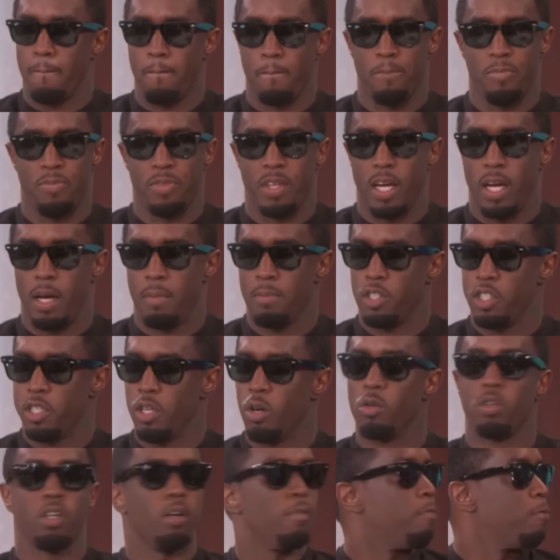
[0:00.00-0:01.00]
This
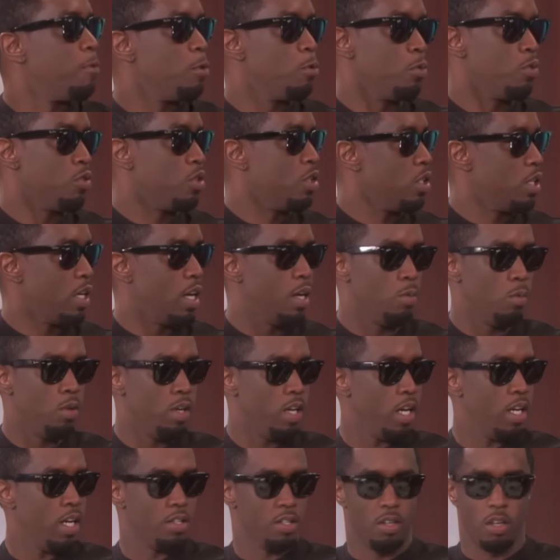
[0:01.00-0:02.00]
scrutiny intensifies
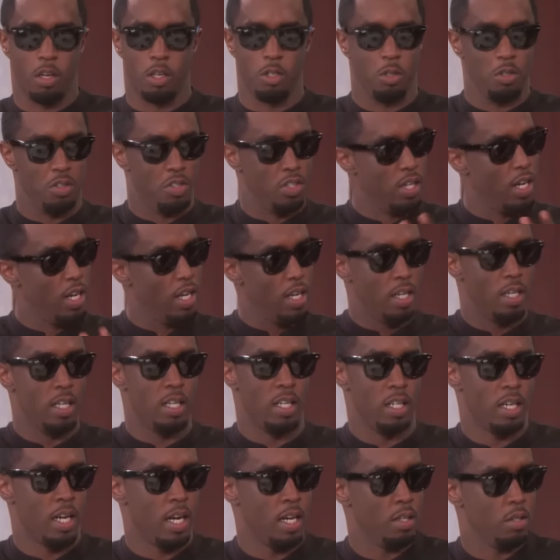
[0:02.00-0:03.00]
pressure on his legal
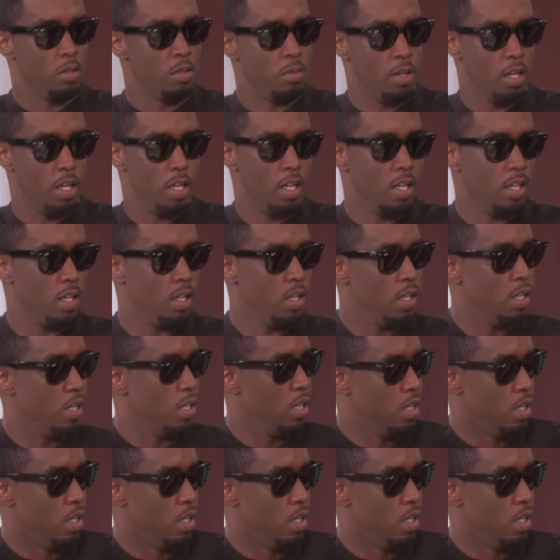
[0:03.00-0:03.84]
team to effectively